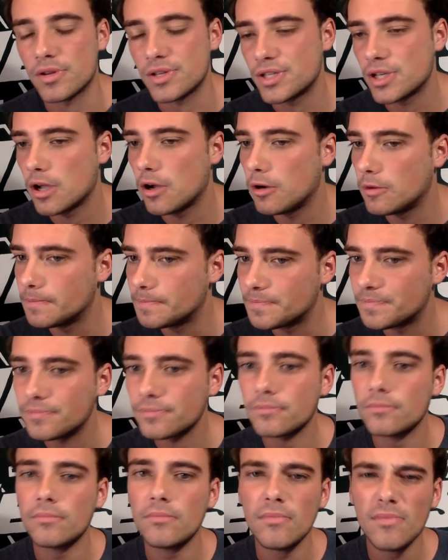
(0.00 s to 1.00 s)
So
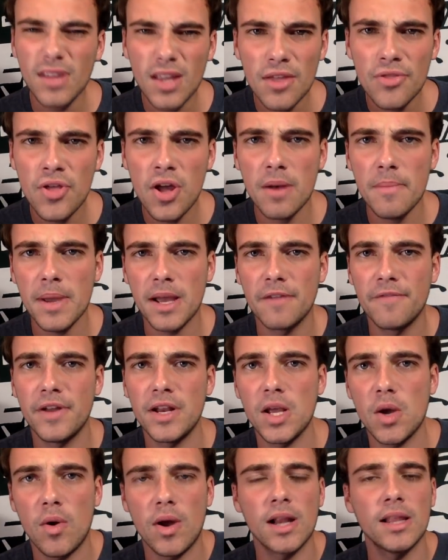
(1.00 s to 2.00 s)
thought I'd make a
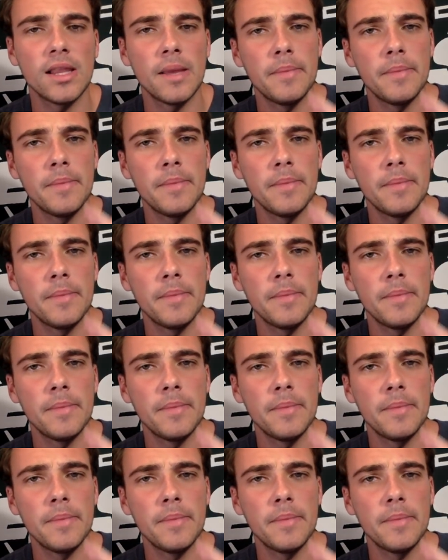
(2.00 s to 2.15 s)
video on it.